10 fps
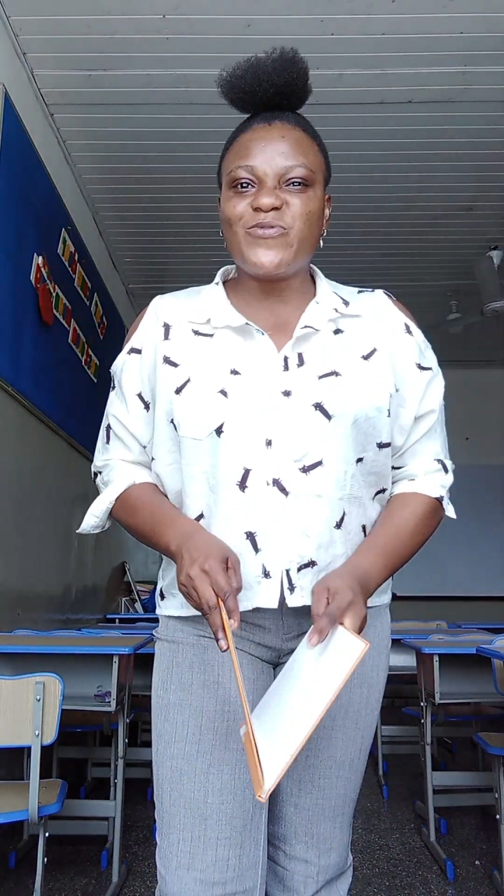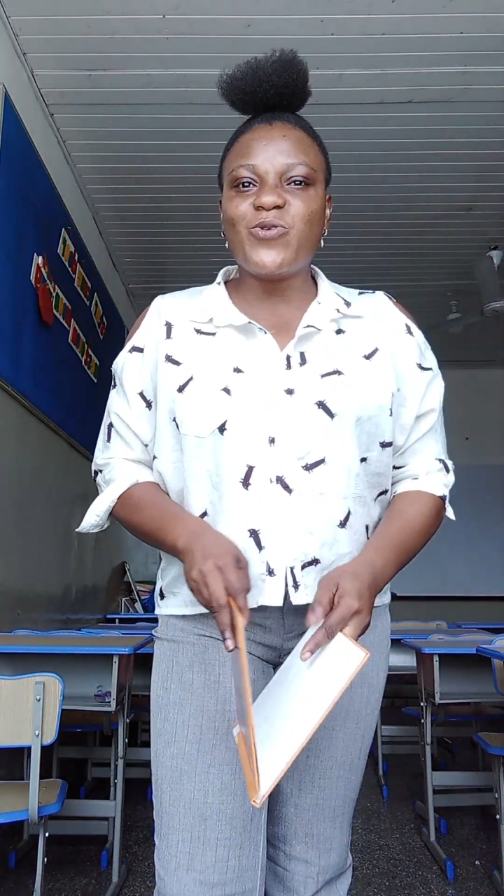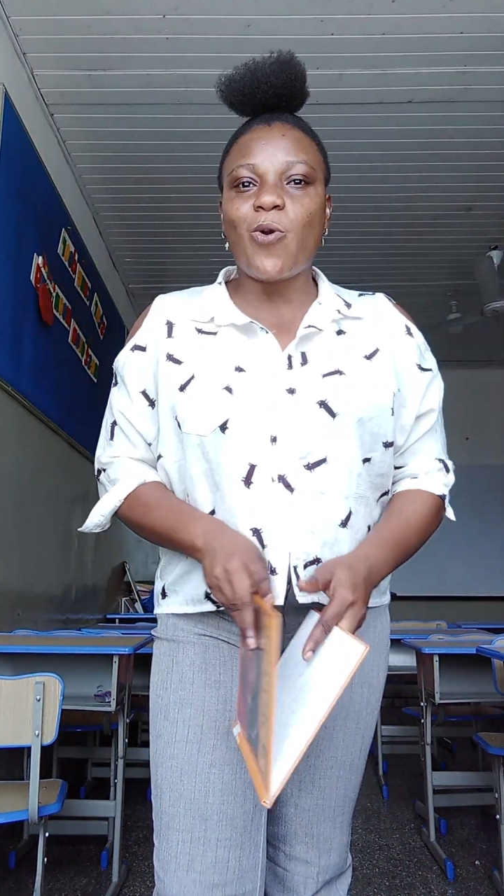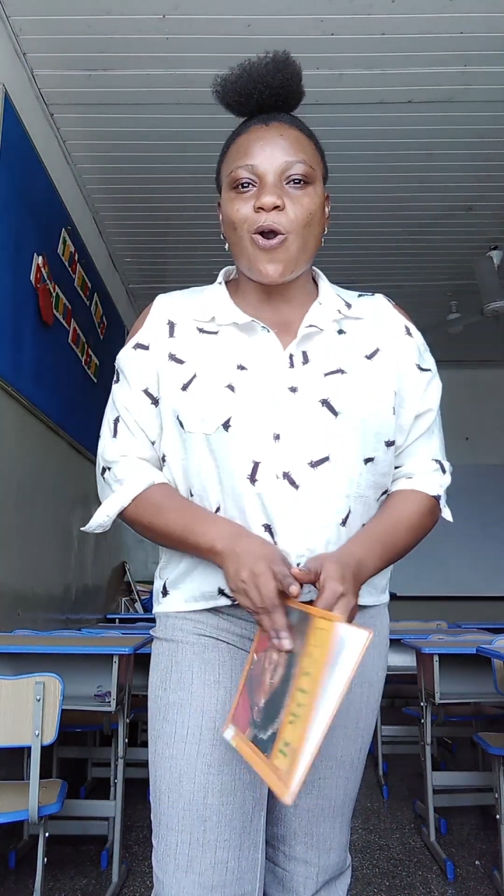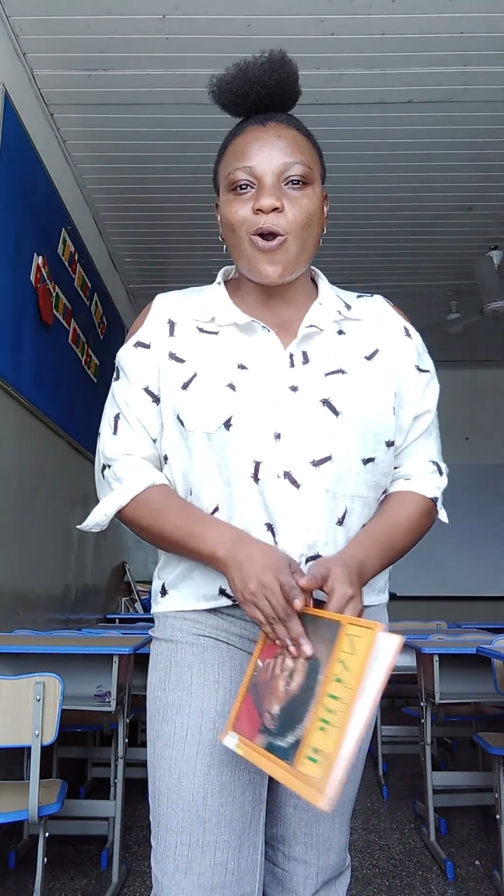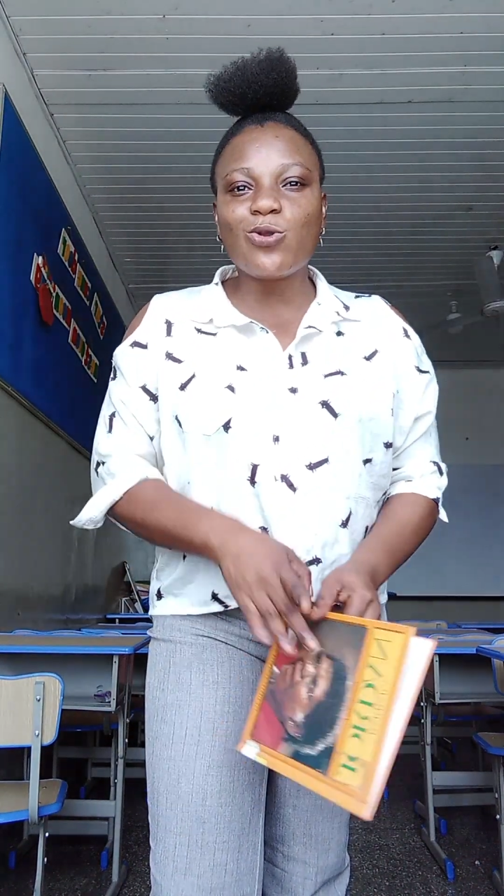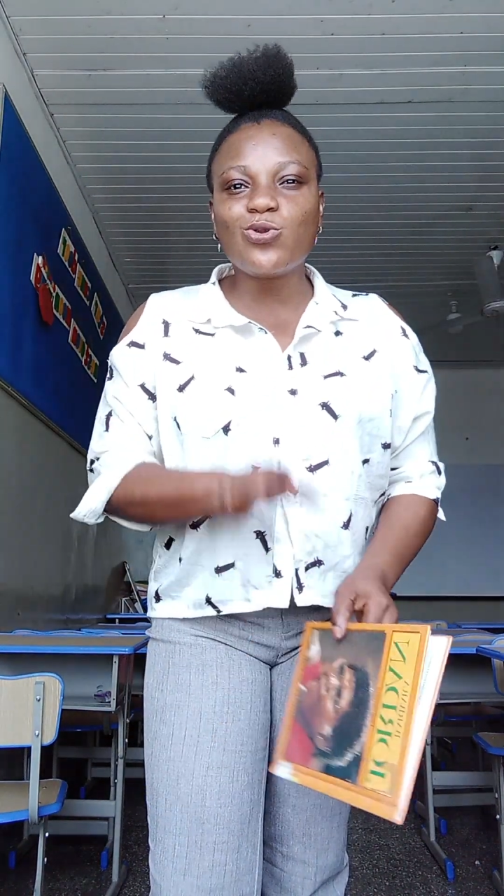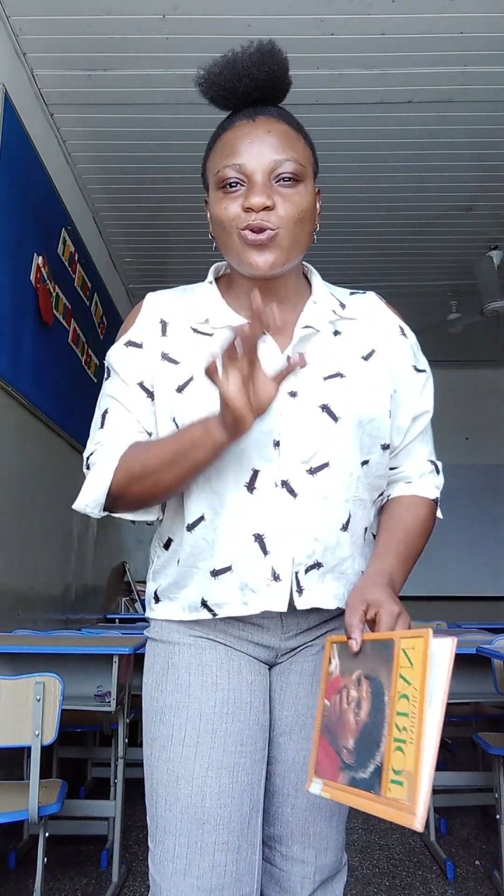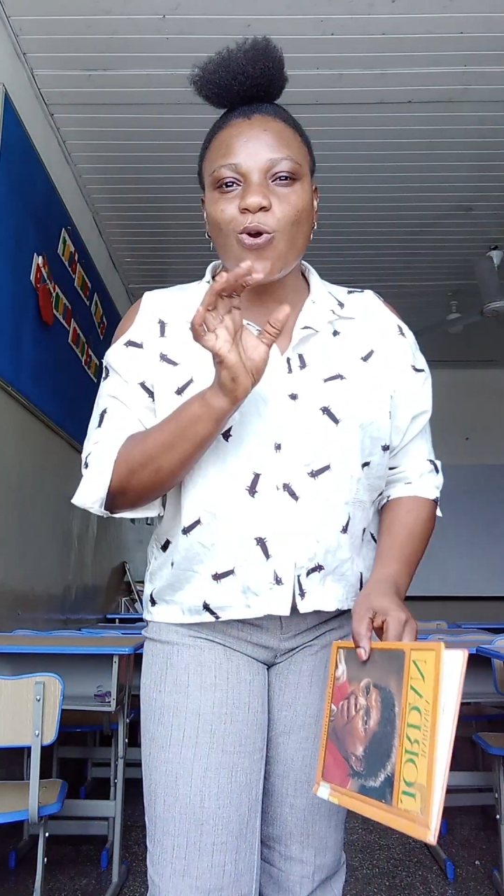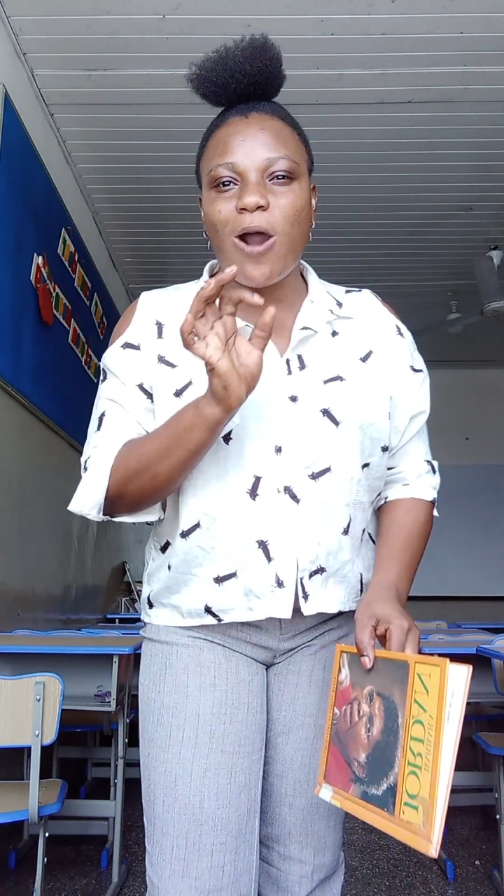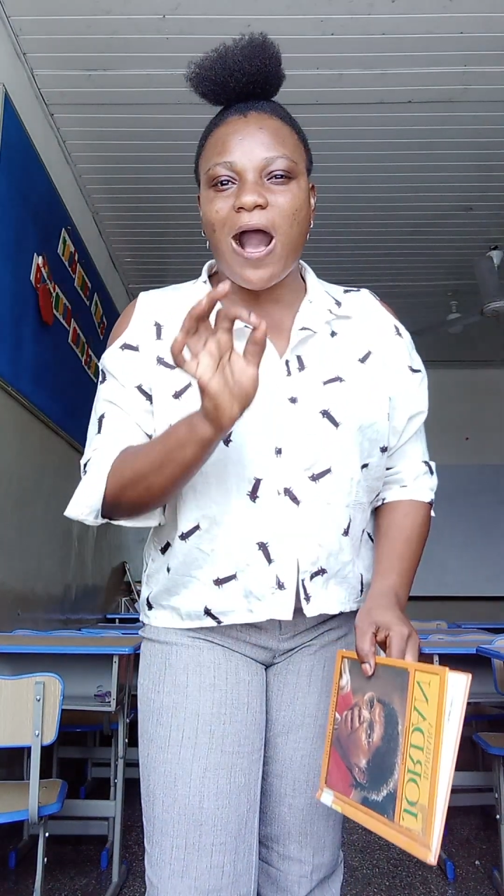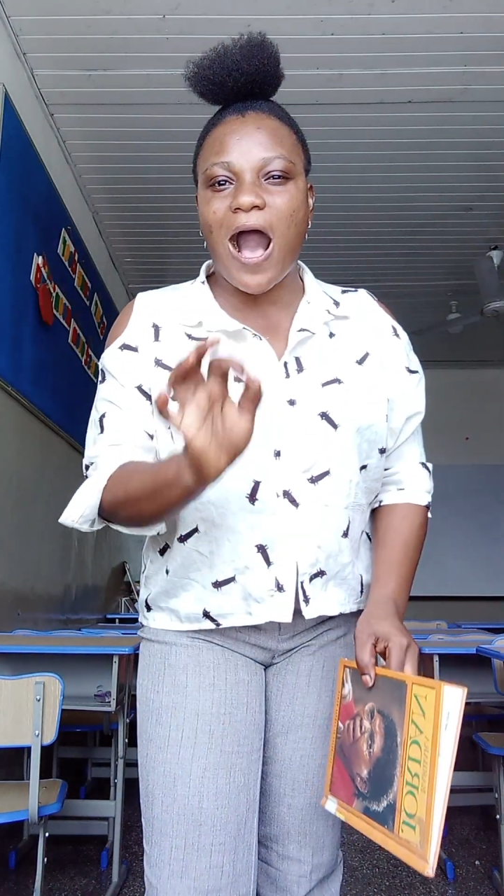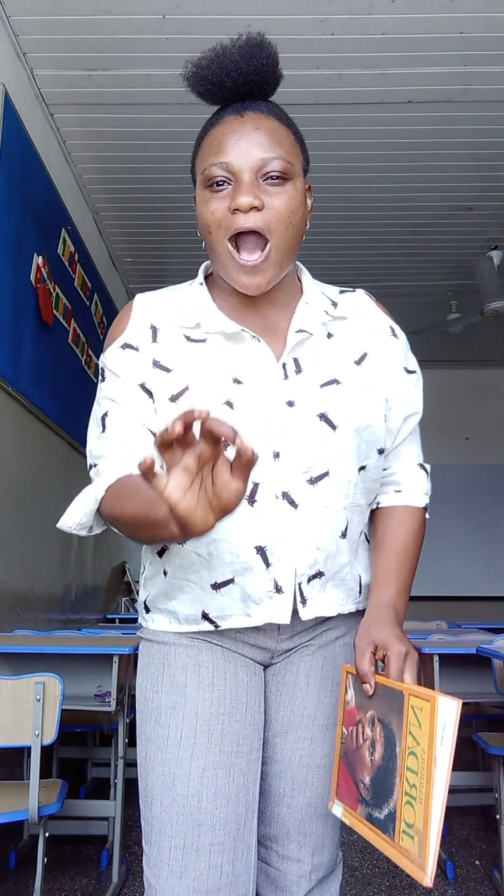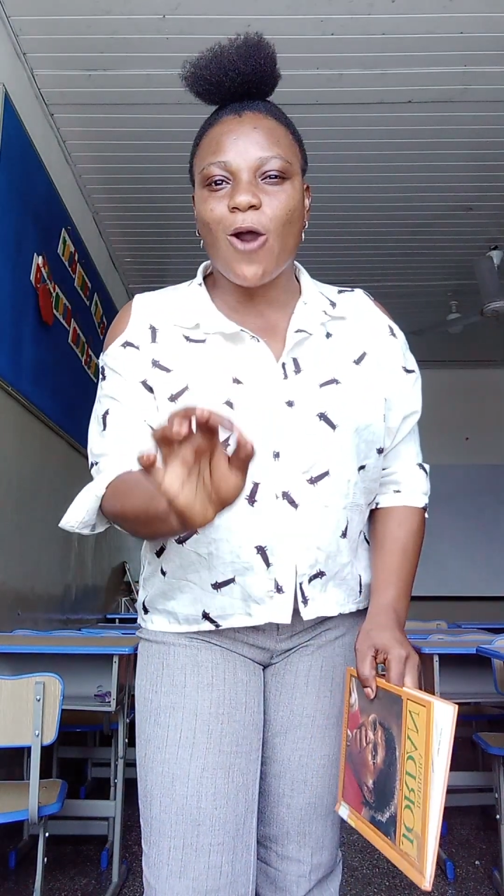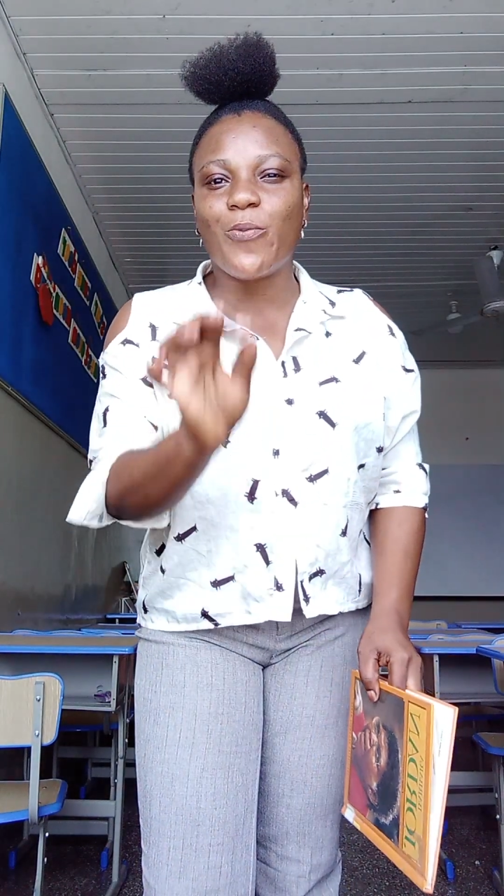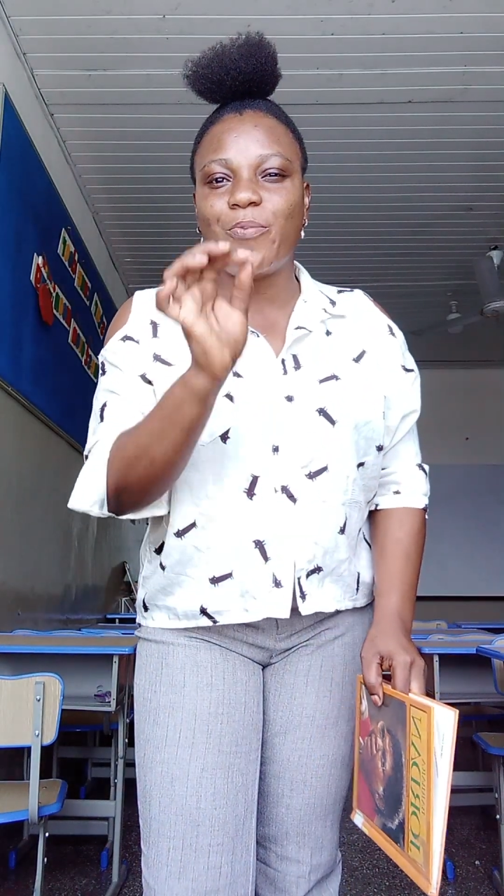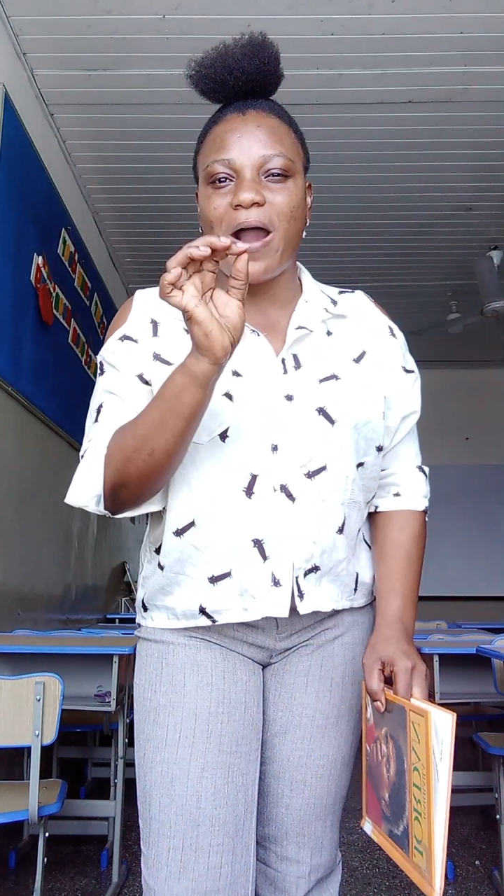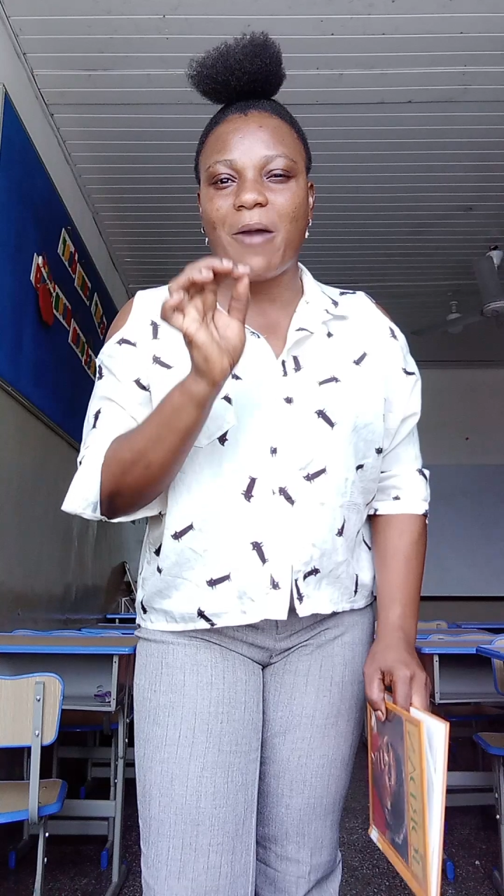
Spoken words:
we will all know how